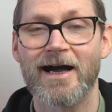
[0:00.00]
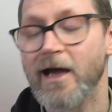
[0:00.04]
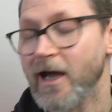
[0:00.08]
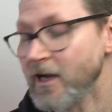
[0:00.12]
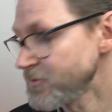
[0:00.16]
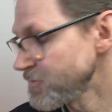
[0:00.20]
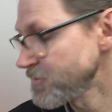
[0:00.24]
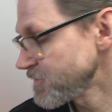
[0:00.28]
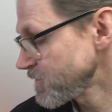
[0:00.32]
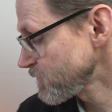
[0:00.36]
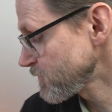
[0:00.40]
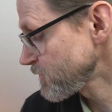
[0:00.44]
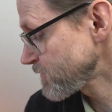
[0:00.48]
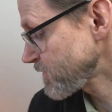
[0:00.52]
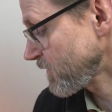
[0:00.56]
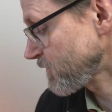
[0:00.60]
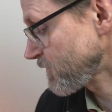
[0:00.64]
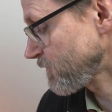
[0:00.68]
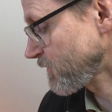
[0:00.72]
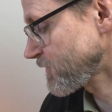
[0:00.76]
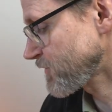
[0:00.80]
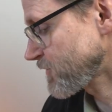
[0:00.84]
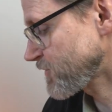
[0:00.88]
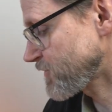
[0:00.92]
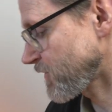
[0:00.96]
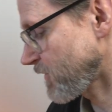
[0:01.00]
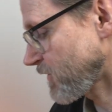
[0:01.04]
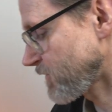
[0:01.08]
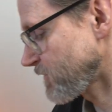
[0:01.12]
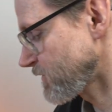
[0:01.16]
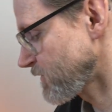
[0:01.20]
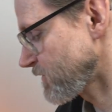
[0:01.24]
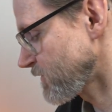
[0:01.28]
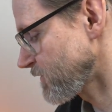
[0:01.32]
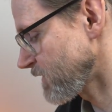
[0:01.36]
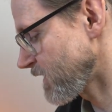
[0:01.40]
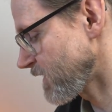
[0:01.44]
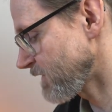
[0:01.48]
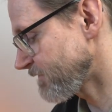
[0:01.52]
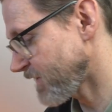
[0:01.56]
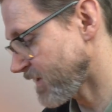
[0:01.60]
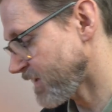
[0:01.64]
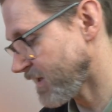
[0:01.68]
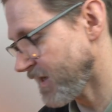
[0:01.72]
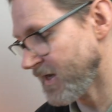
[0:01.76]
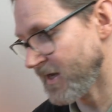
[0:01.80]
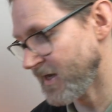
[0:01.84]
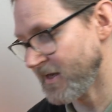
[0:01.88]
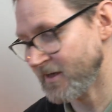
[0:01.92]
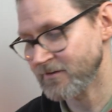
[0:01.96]
I just also want to show you, if I
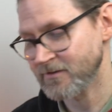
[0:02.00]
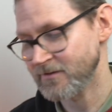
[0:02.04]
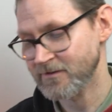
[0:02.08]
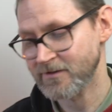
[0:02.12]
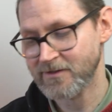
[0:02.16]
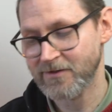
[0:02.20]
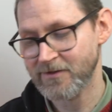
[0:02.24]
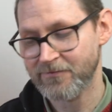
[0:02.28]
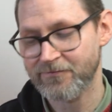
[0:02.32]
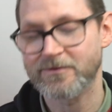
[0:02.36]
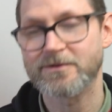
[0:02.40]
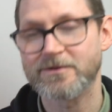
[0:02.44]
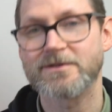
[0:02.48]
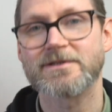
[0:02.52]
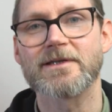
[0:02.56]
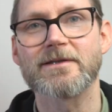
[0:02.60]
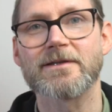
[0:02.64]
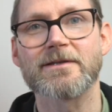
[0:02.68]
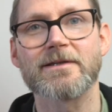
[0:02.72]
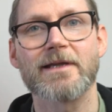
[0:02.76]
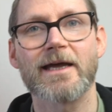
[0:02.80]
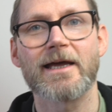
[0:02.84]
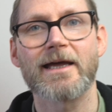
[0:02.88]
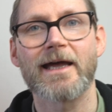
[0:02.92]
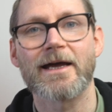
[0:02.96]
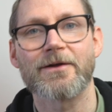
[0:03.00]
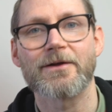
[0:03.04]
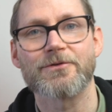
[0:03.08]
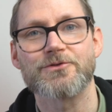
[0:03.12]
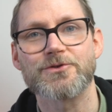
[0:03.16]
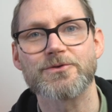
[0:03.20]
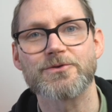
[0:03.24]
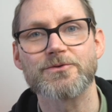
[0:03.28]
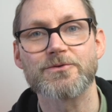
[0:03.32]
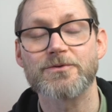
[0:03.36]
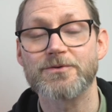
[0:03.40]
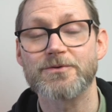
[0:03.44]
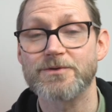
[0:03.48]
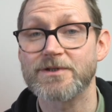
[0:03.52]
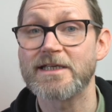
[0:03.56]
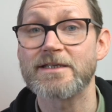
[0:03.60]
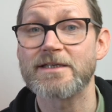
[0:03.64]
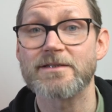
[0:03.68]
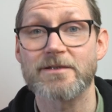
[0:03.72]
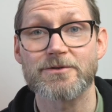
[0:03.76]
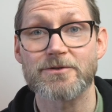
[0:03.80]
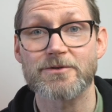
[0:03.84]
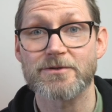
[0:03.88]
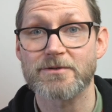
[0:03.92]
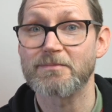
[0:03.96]
can, the difference in actual, because
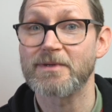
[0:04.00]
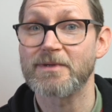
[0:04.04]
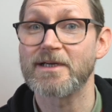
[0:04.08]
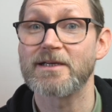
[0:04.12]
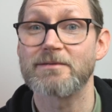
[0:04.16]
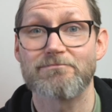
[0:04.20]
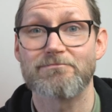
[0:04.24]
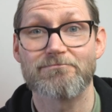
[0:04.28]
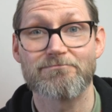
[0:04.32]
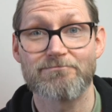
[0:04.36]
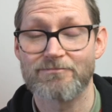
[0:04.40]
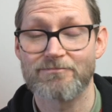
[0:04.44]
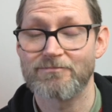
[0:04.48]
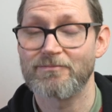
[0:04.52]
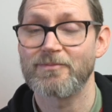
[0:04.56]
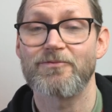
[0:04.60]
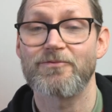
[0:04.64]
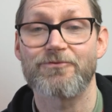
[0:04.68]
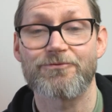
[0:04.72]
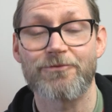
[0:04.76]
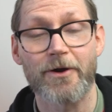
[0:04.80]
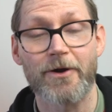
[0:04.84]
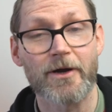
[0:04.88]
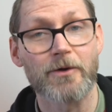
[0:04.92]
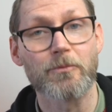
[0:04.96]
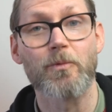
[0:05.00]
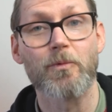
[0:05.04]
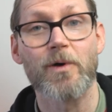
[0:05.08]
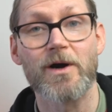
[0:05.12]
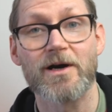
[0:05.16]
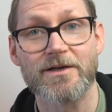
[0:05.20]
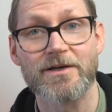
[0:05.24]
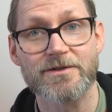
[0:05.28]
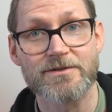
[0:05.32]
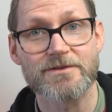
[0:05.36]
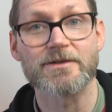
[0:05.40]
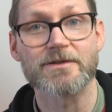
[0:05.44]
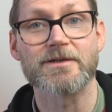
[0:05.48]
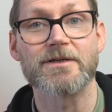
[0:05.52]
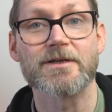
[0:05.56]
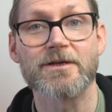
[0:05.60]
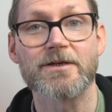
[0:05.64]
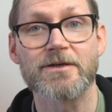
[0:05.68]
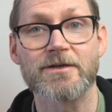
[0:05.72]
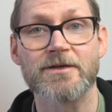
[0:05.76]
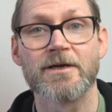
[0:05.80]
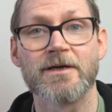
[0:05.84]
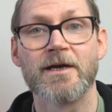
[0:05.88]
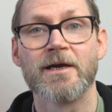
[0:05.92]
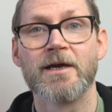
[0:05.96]
these are just me throwing words at
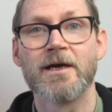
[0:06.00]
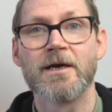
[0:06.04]
you,